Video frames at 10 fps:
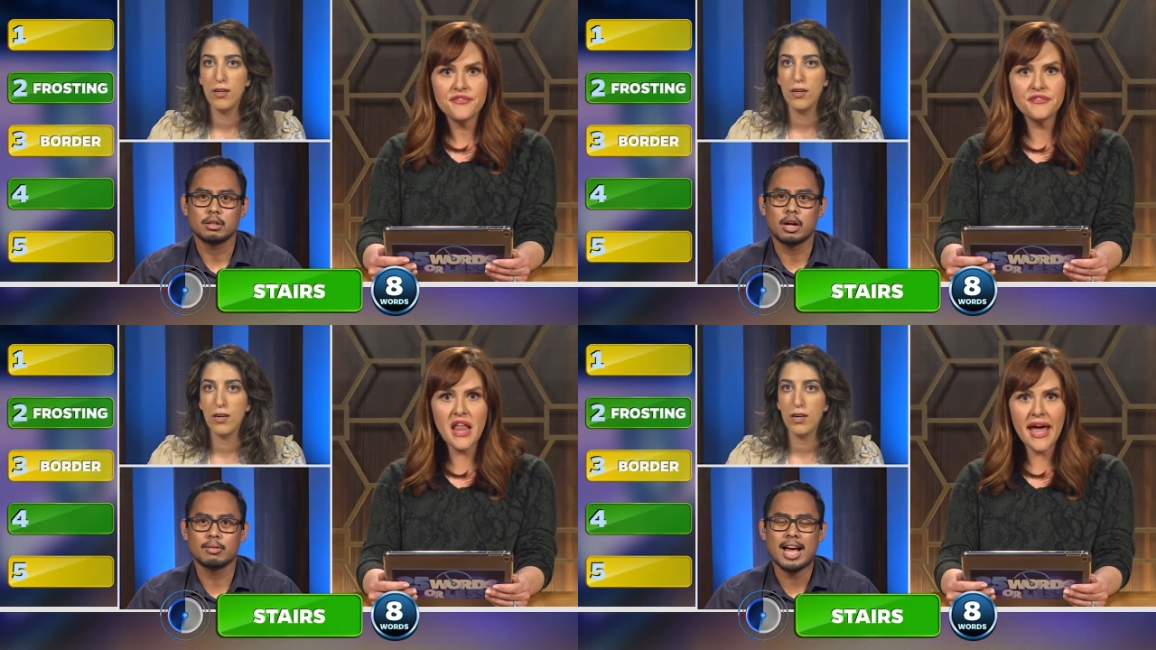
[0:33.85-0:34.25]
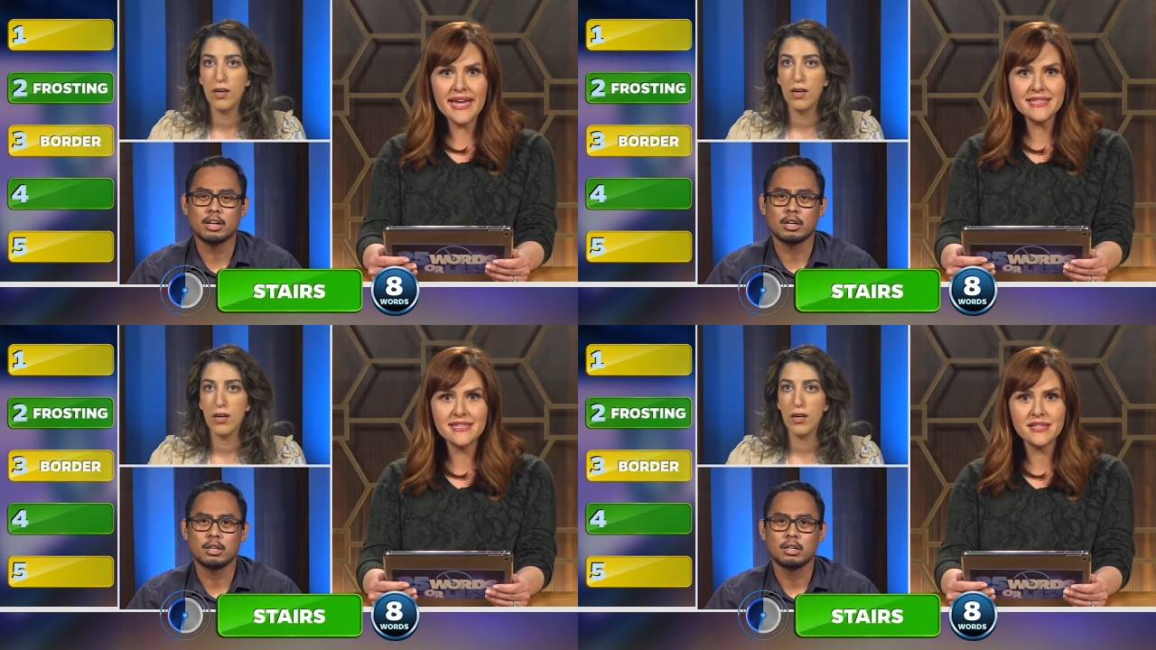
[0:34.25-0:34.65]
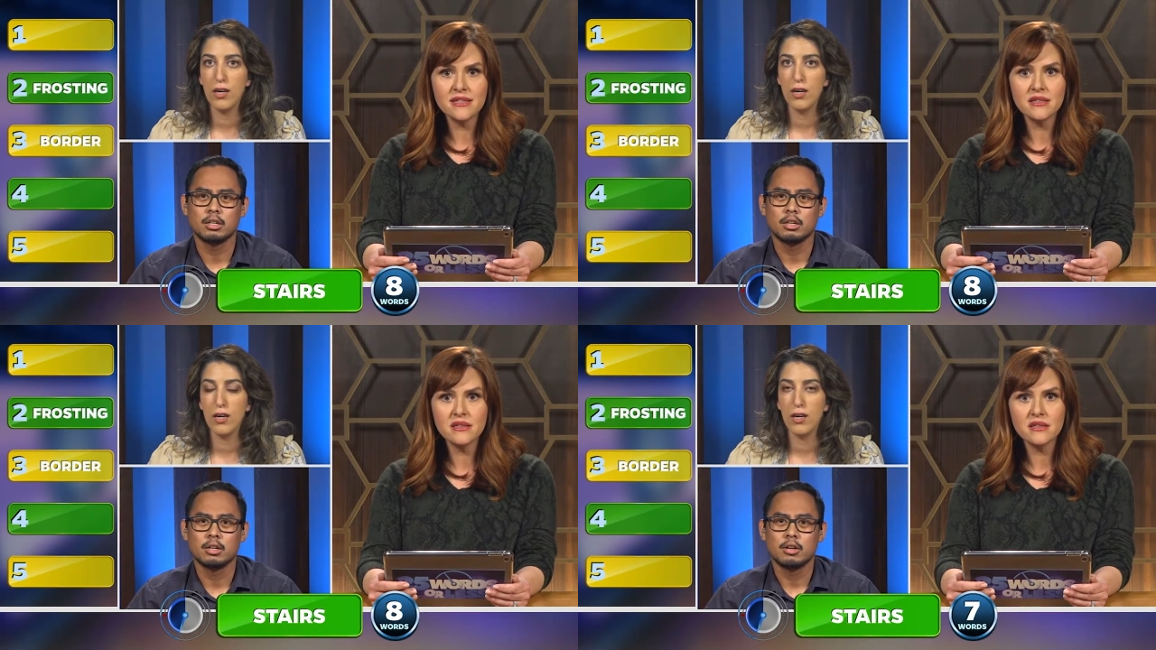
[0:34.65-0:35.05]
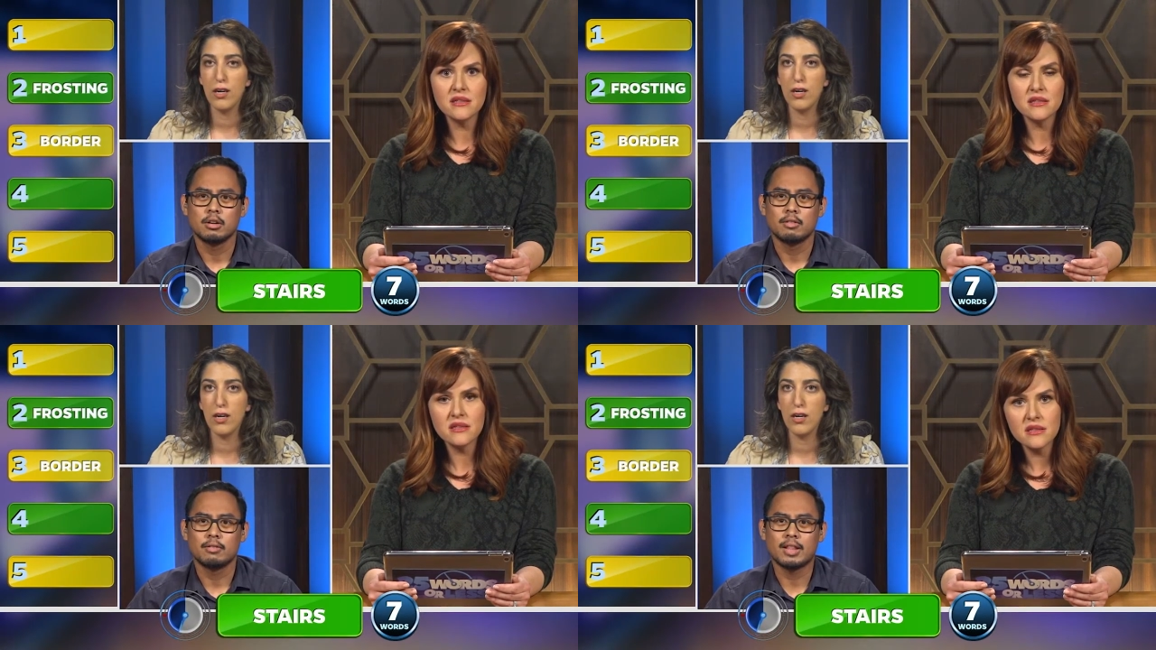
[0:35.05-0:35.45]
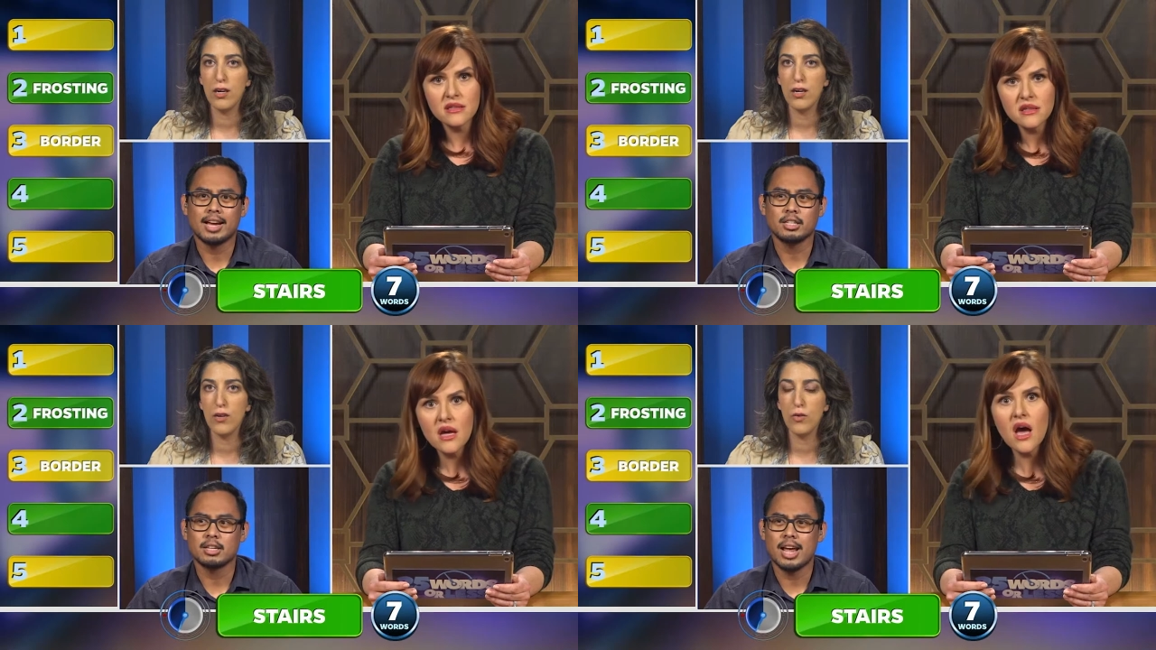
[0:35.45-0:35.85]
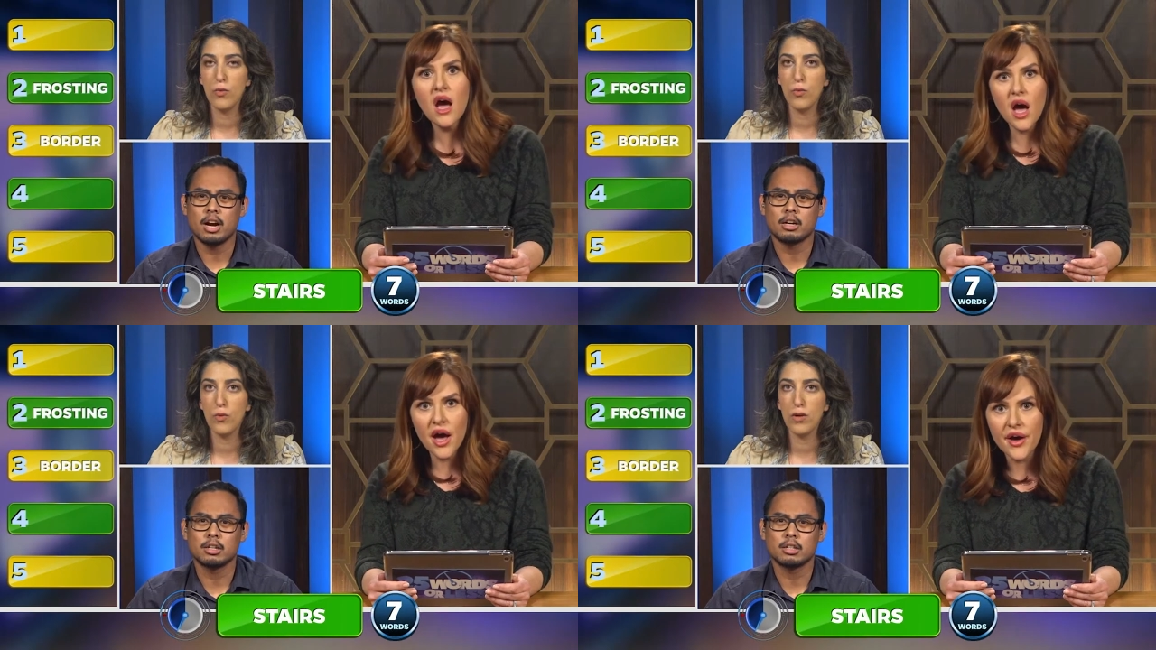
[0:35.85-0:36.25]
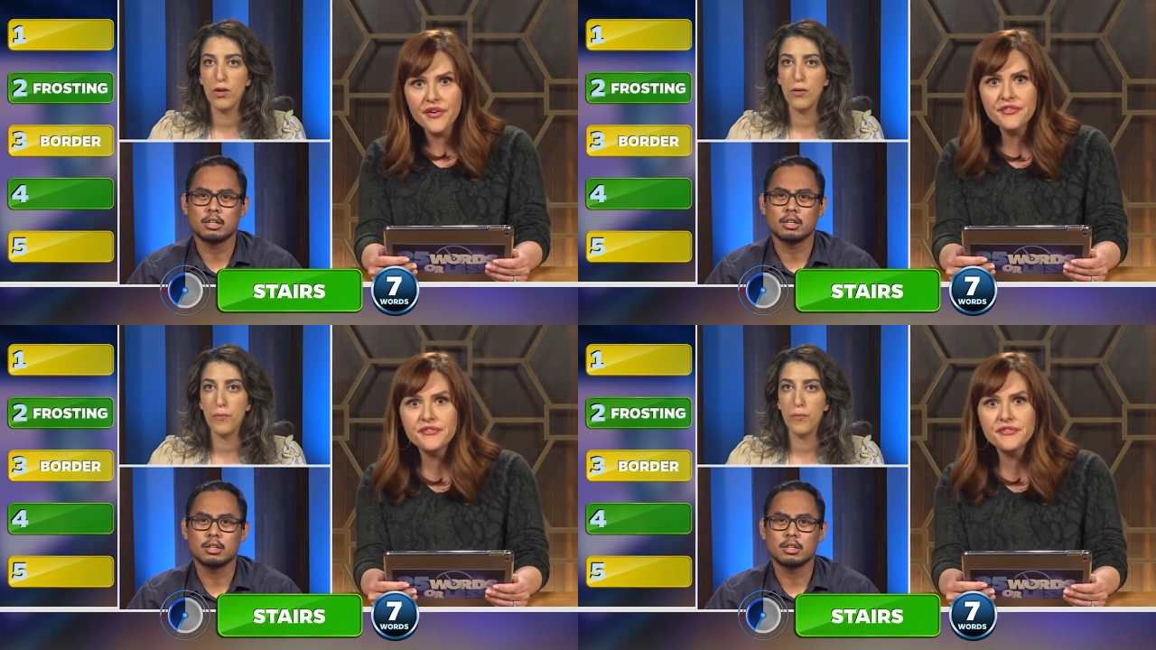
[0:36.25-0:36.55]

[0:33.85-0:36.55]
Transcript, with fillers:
Speaker 1: Uh, ladder. Flights, air. Of.